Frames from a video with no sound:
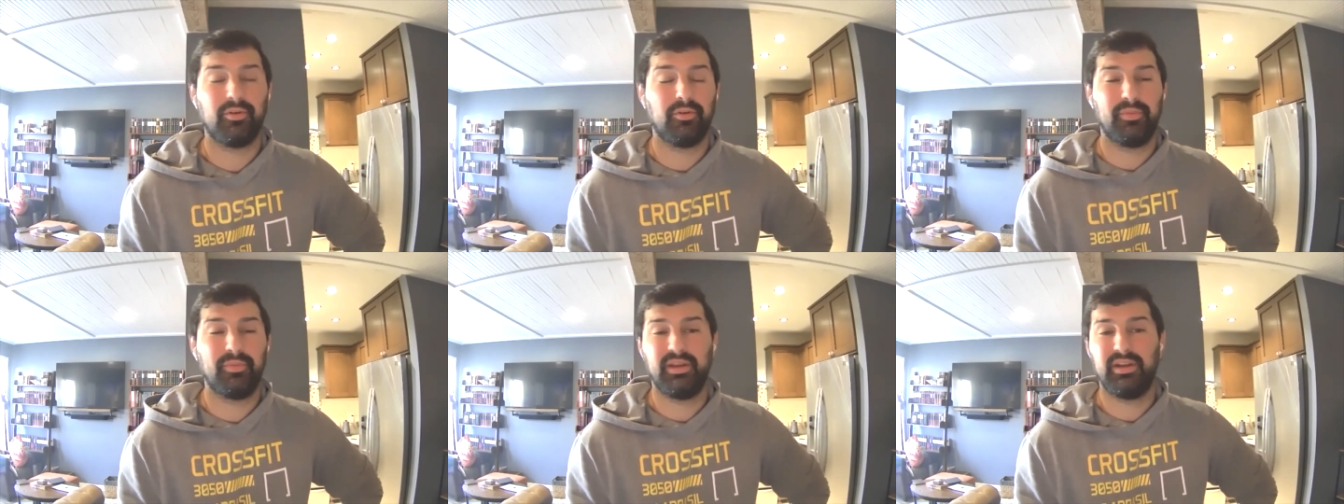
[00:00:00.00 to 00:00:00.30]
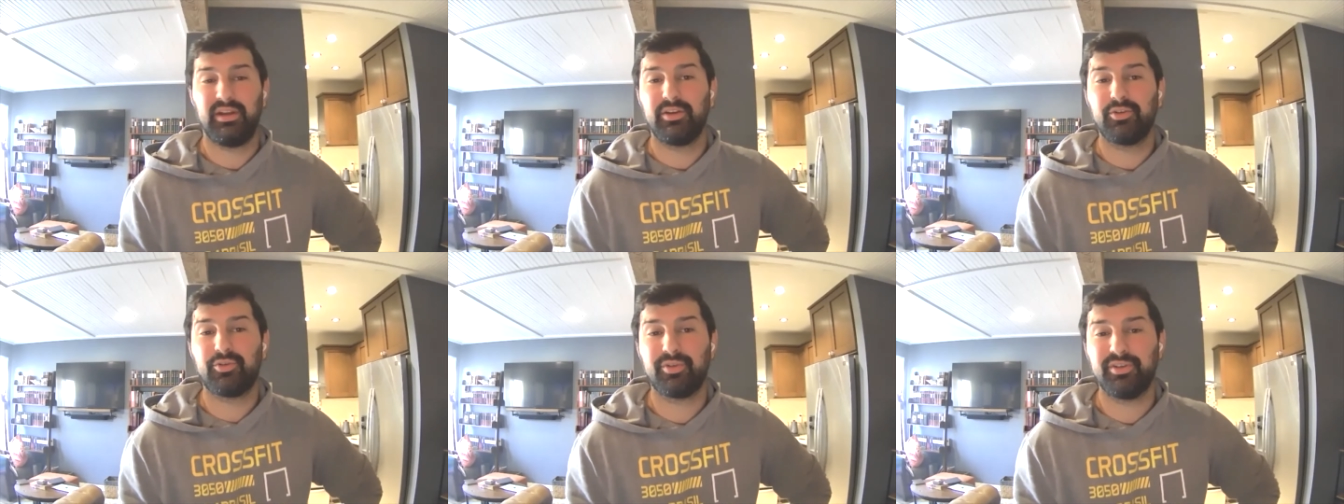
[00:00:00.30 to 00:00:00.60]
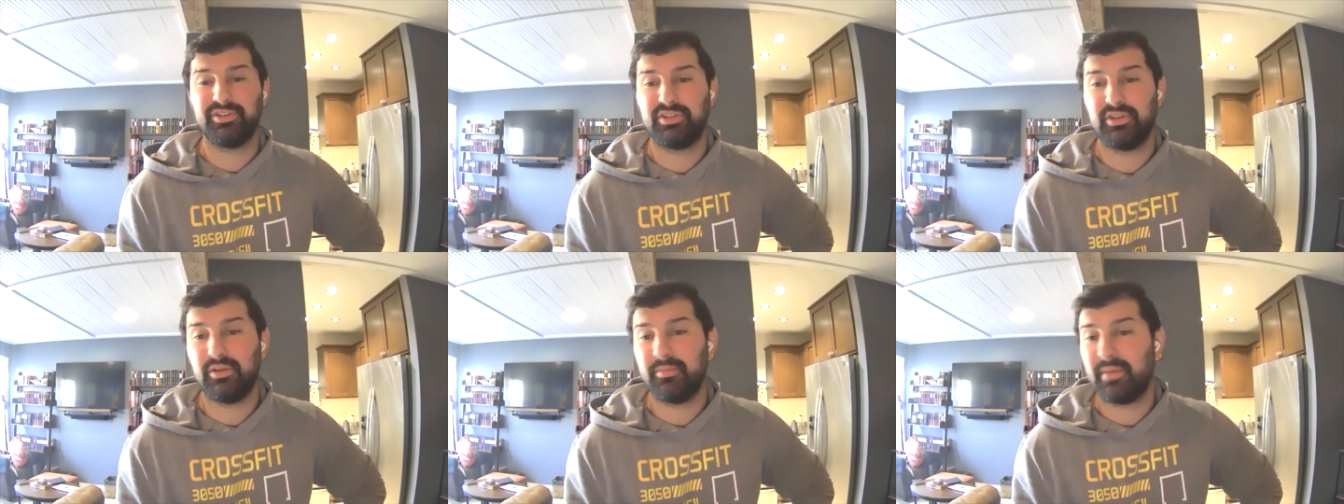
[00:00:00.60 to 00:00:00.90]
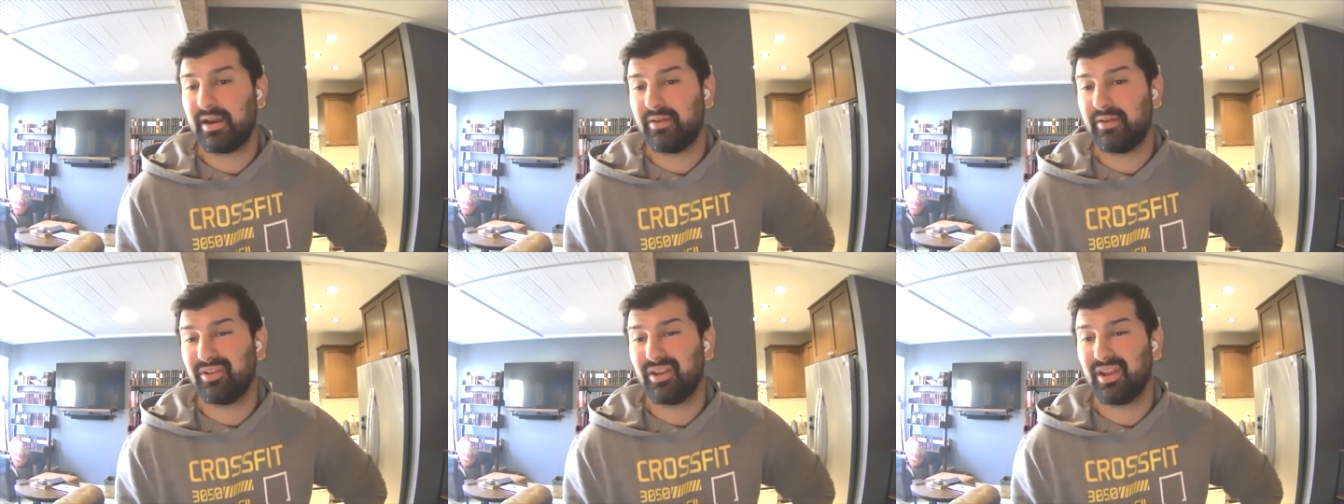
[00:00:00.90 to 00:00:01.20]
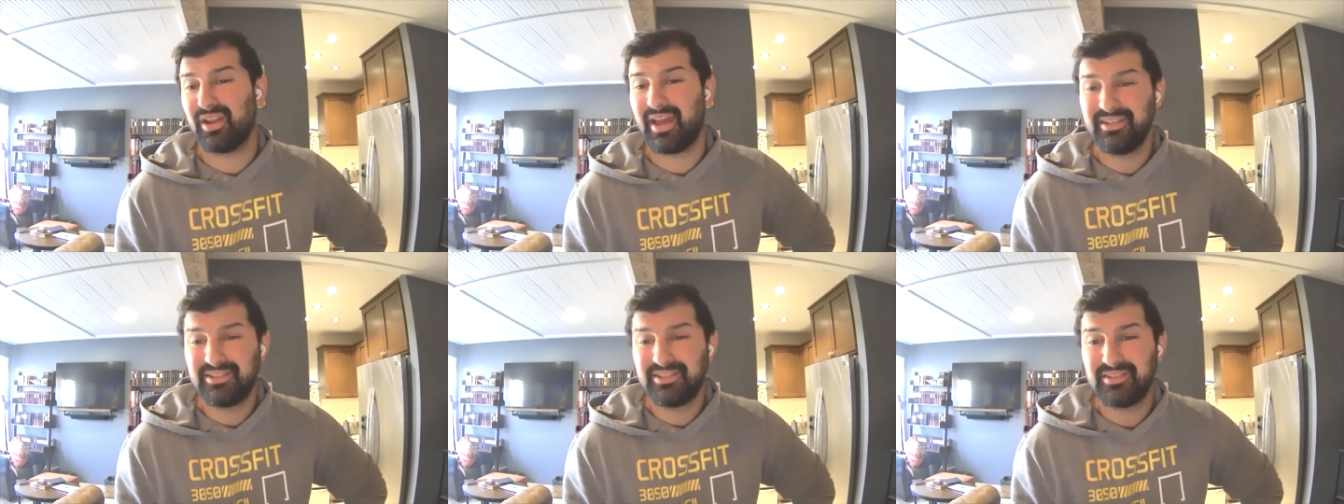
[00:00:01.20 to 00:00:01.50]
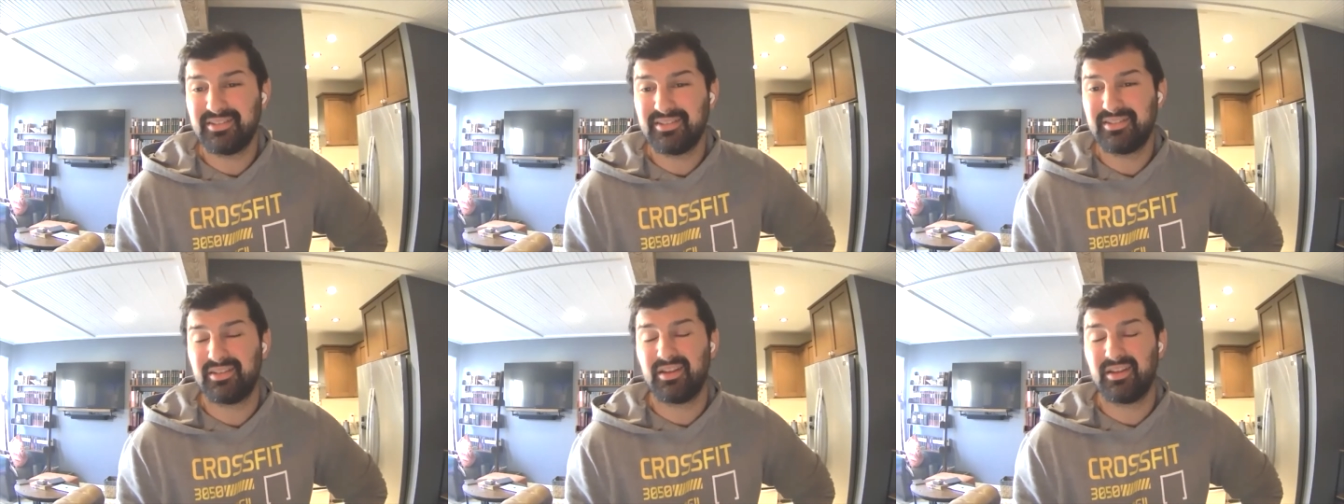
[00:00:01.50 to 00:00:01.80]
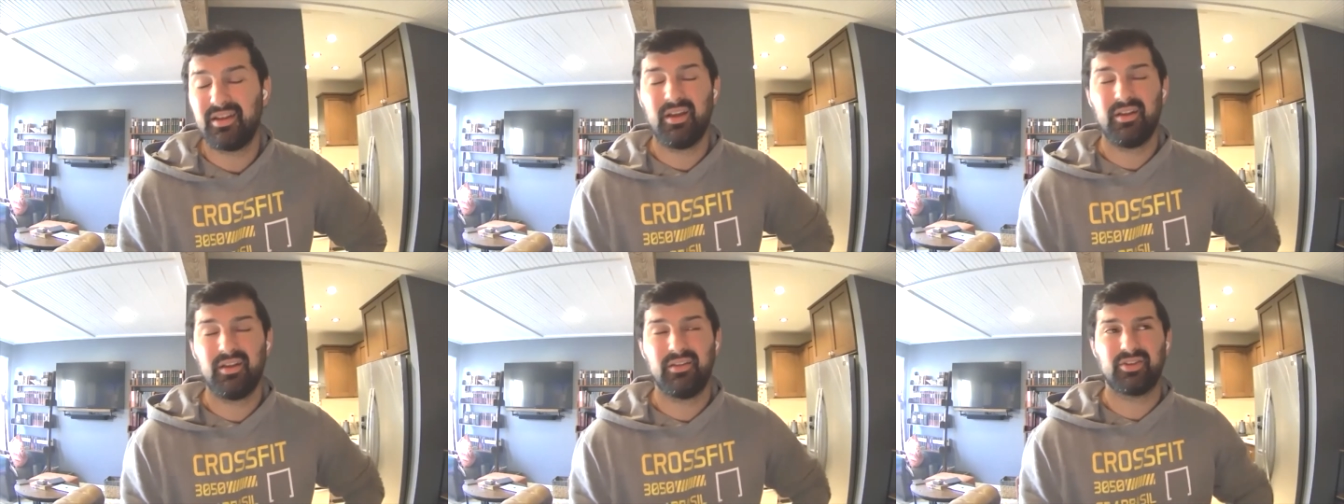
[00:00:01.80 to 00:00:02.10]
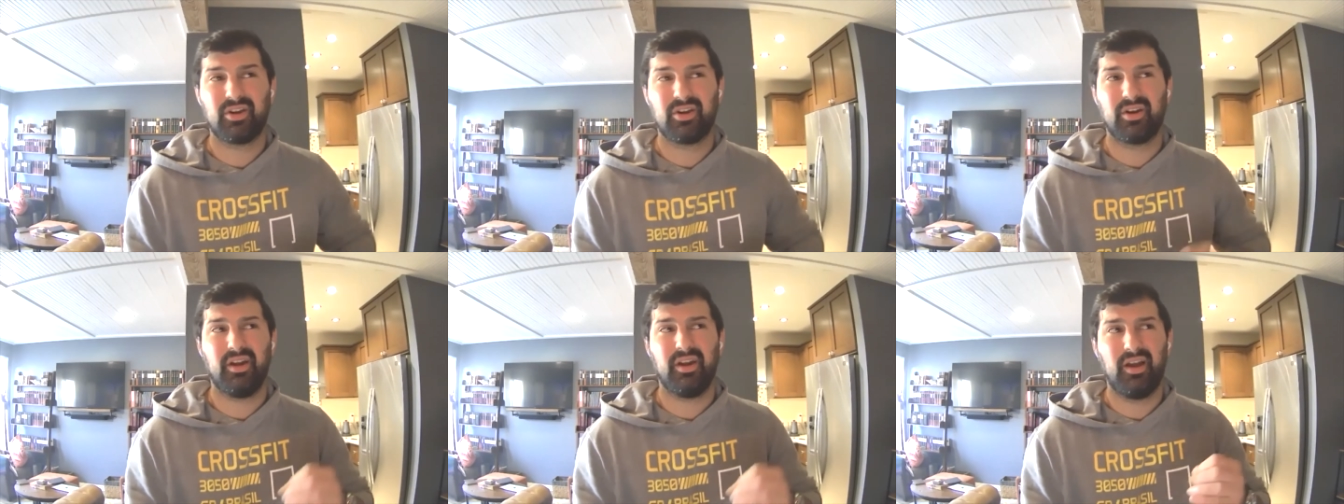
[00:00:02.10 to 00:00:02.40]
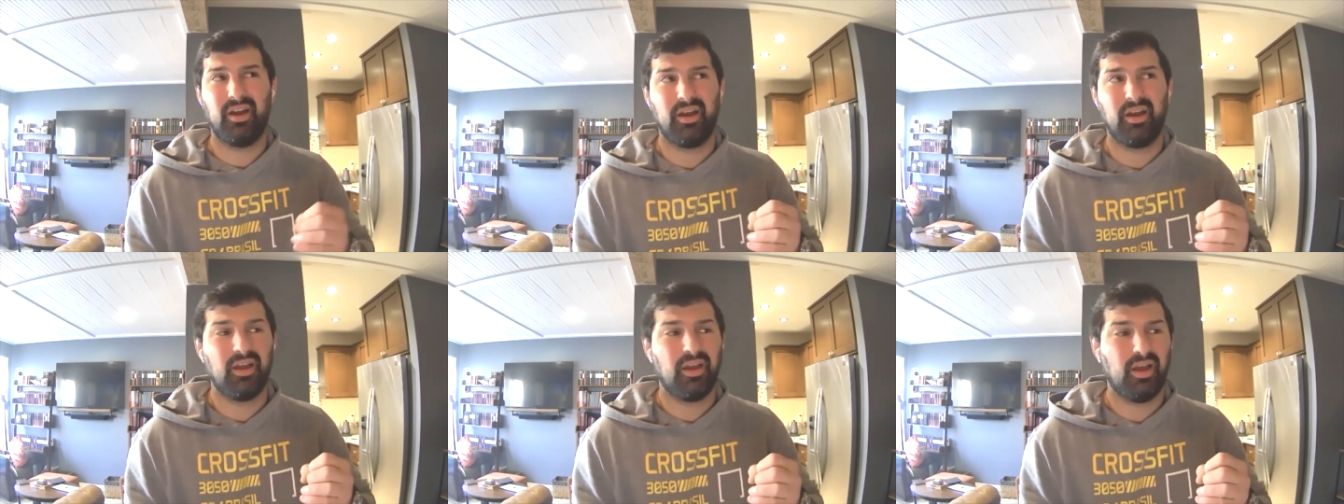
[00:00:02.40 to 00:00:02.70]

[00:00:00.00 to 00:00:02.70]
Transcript: be an increase in the amount of